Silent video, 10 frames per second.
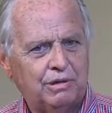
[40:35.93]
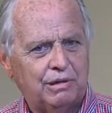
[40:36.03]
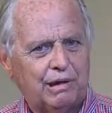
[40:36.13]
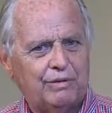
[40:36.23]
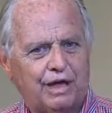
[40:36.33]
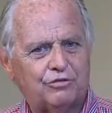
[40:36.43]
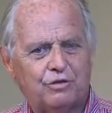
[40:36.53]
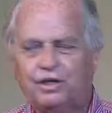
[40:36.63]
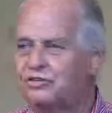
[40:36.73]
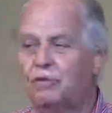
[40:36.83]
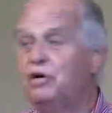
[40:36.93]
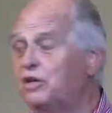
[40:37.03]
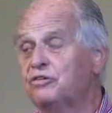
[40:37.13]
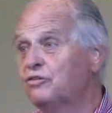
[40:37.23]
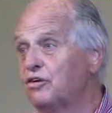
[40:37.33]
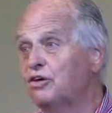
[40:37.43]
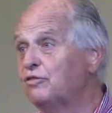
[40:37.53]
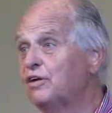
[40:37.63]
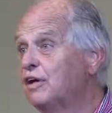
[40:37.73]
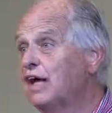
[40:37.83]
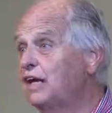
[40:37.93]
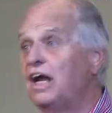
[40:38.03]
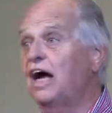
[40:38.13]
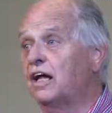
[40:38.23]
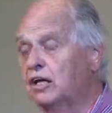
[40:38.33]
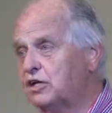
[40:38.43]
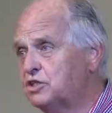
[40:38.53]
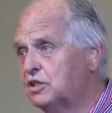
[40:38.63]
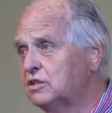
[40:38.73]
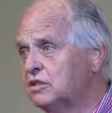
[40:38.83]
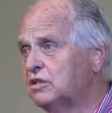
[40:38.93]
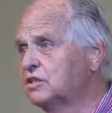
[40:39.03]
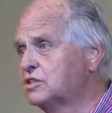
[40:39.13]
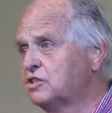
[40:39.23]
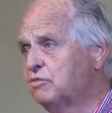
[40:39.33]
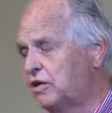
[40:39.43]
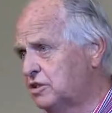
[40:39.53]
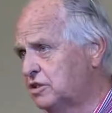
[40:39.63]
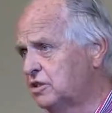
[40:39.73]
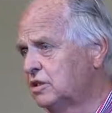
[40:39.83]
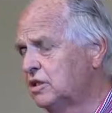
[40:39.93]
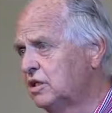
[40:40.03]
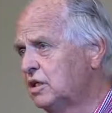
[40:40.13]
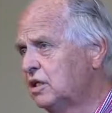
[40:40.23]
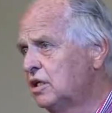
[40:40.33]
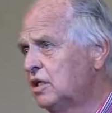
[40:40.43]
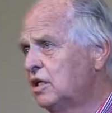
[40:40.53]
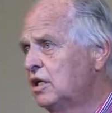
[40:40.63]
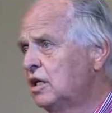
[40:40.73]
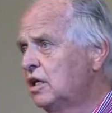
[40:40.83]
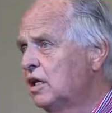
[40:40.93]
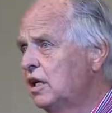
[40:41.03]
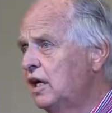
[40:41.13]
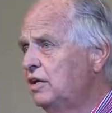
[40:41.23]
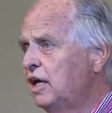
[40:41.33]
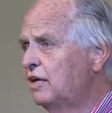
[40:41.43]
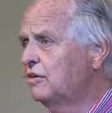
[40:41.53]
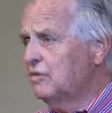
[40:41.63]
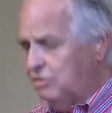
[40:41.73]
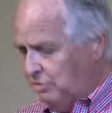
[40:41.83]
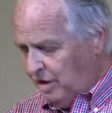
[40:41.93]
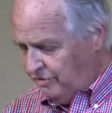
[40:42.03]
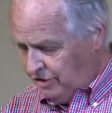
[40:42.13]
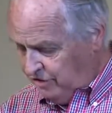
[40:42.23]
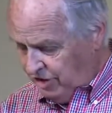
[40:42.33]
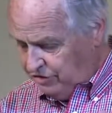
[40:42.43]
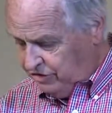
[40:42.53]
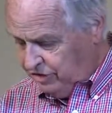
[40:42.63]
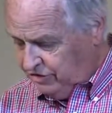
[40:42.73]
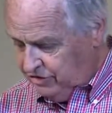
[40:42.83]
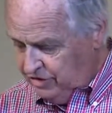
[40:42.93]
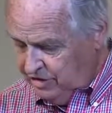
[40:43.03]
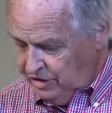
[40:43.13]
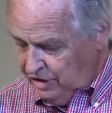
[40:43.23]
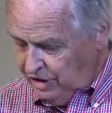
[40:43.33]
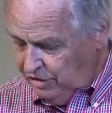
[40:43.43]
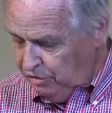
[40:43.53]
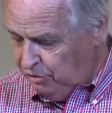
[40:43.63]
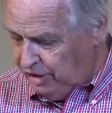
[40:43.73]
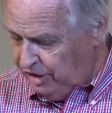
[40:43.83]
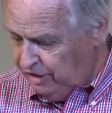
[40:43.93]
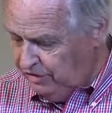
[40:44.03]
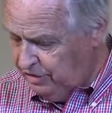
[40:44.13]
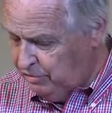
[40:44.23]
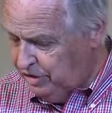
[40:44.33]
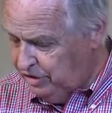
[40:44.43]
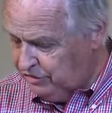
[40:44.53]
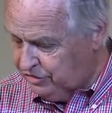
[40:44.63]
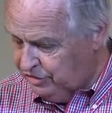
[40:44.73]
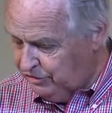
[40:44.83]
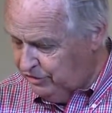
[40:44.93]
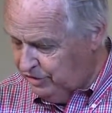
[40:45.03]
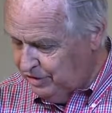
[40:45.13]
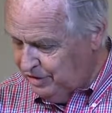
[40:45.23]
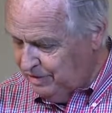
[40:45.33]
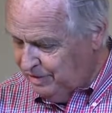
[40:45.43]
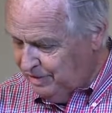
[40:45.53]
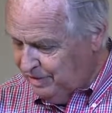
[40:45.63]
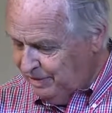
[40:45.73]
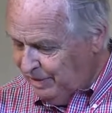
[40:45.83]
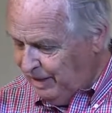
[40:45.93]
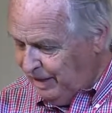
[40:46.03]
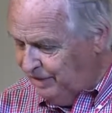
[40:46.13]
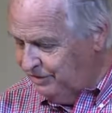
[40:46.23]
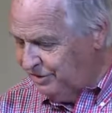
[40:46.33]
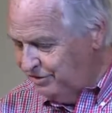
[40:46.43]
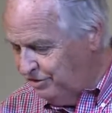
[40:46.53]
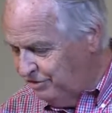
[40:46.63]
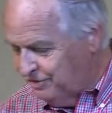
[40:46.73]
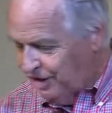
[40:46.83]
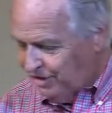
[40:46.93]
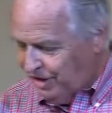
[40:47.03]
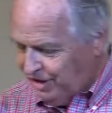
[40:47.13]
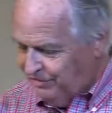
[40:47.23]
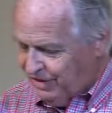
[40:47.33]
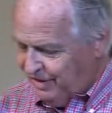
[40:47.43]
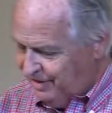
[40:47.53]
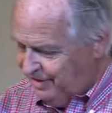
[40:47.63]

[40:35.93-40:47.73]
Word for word: And that's what he said. We deserved annihilation, destruction. And yet you haven't judged us in the way that we deserve. And since you've done all of that,